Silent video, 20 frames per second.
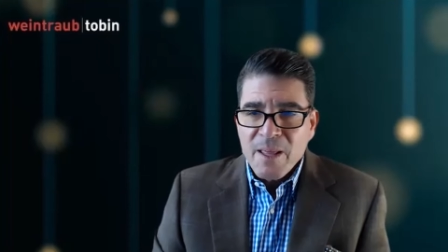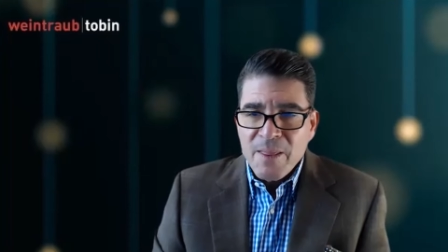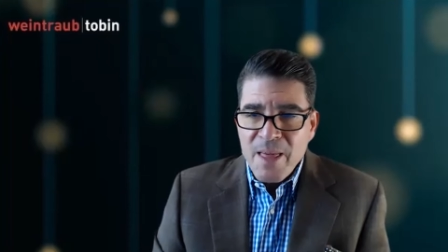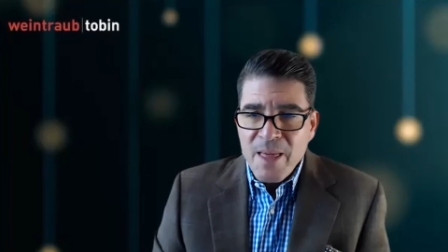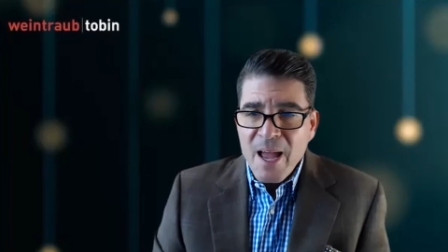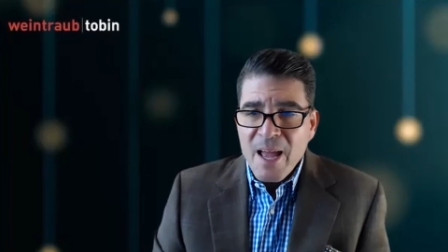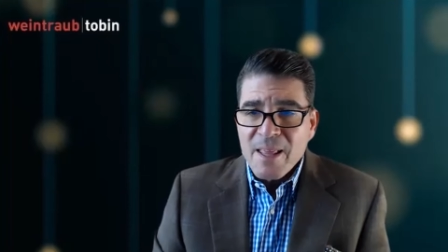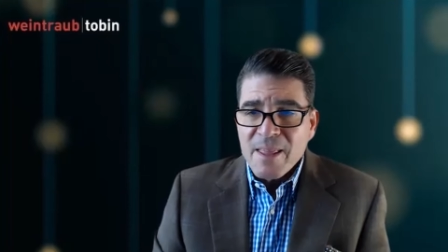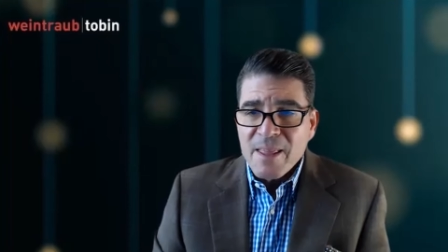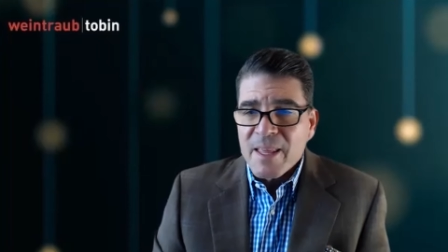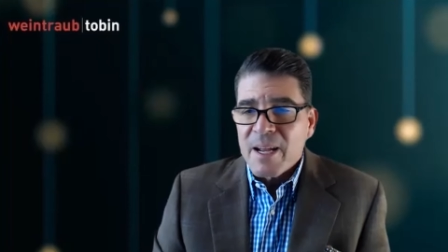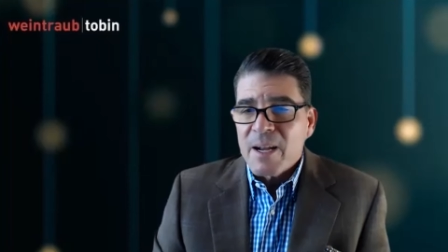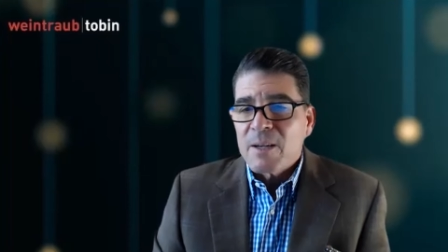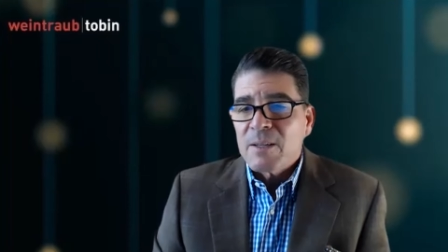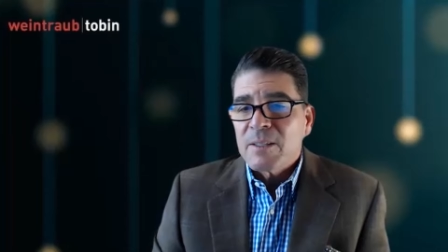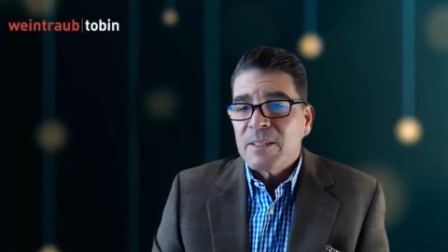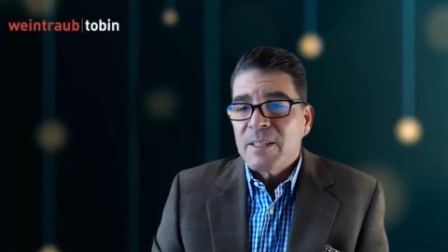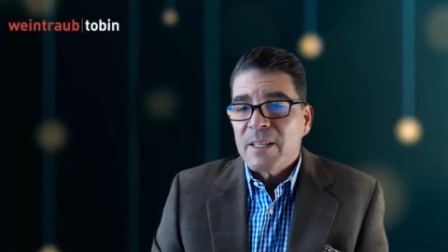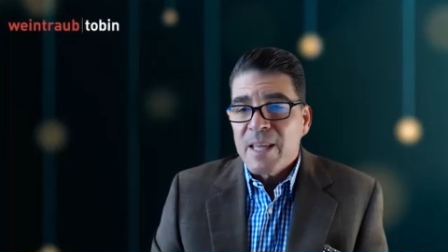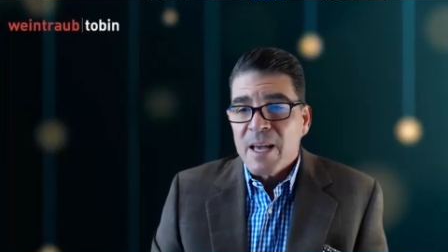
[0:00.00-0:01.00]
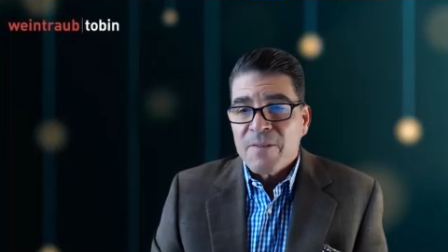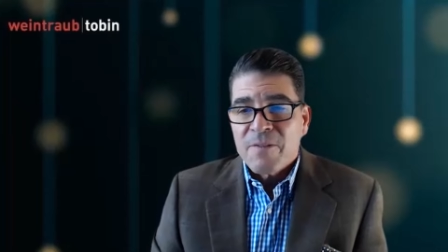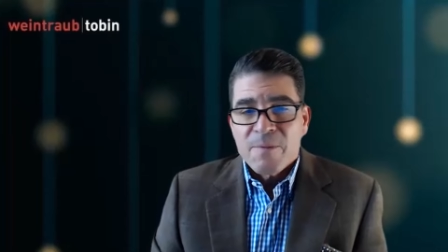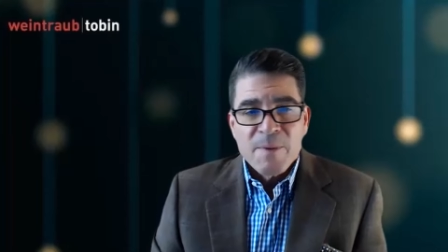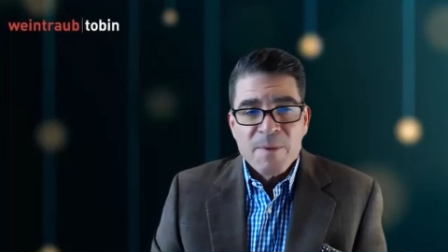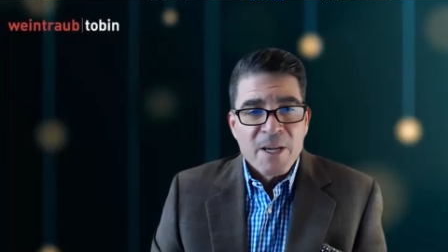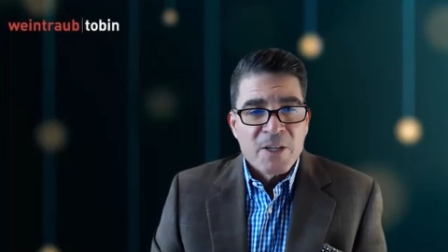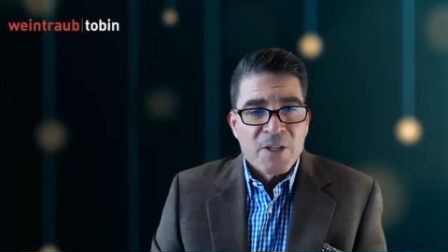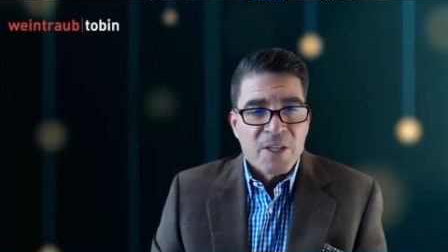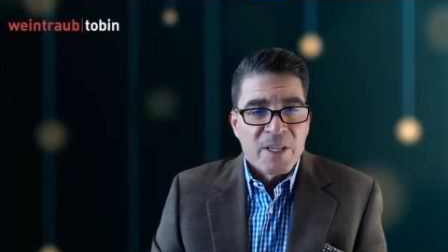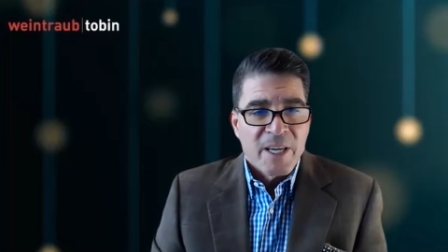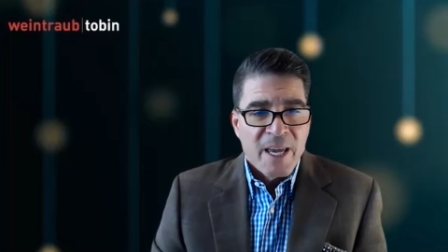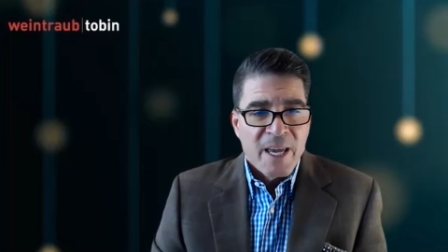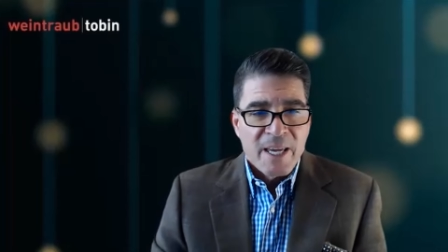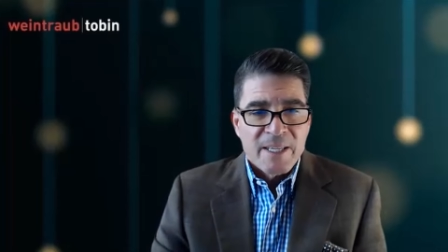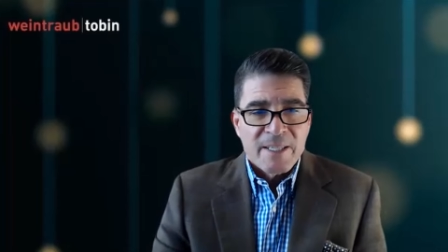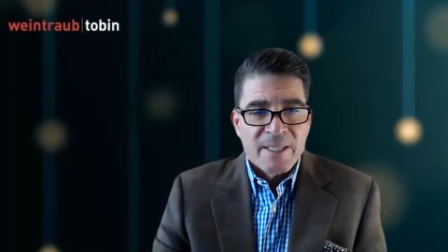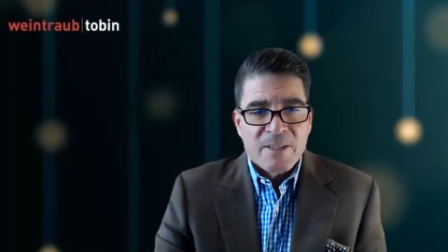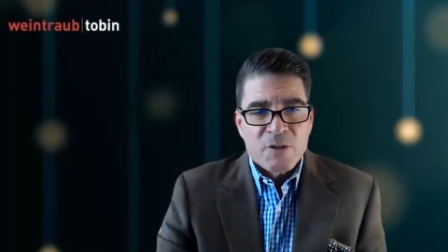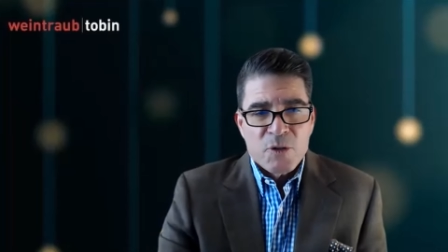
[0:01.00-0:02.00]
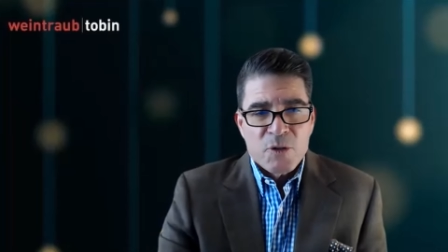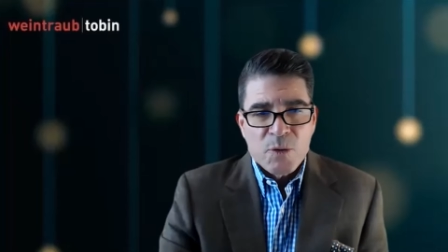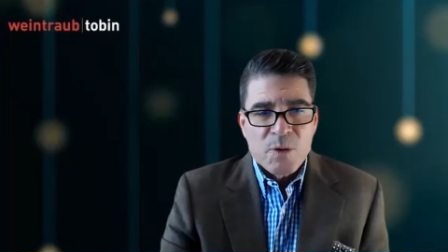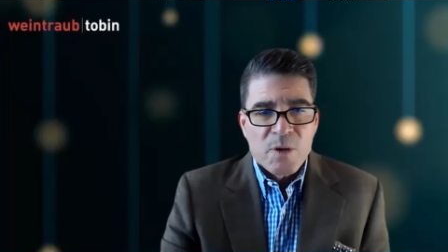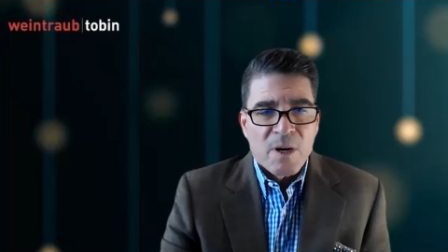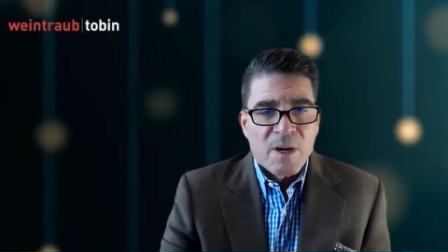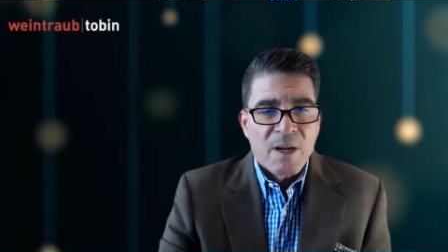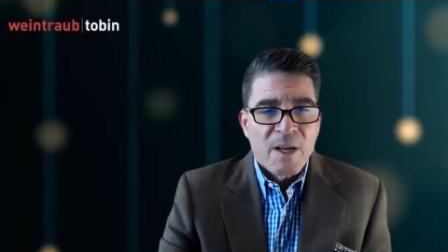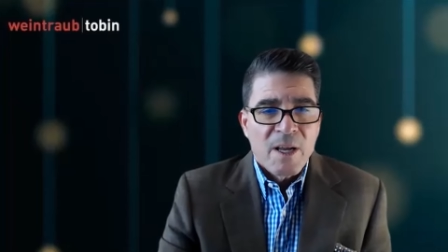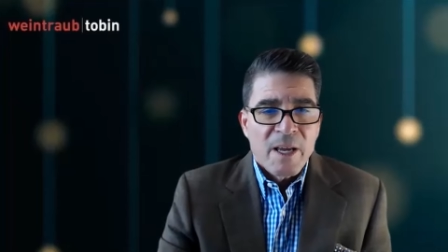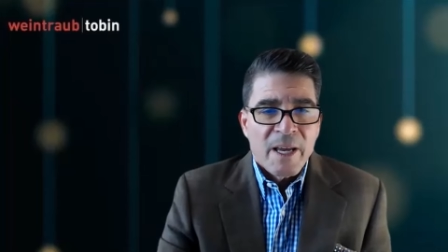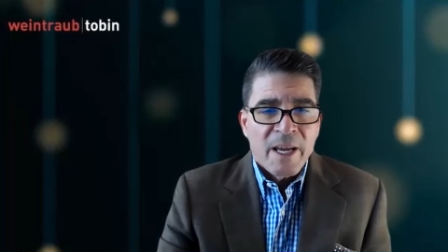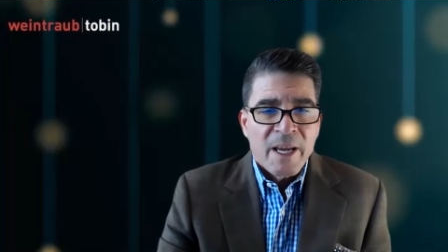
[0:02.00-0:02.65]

Then there's the defamation case du jour,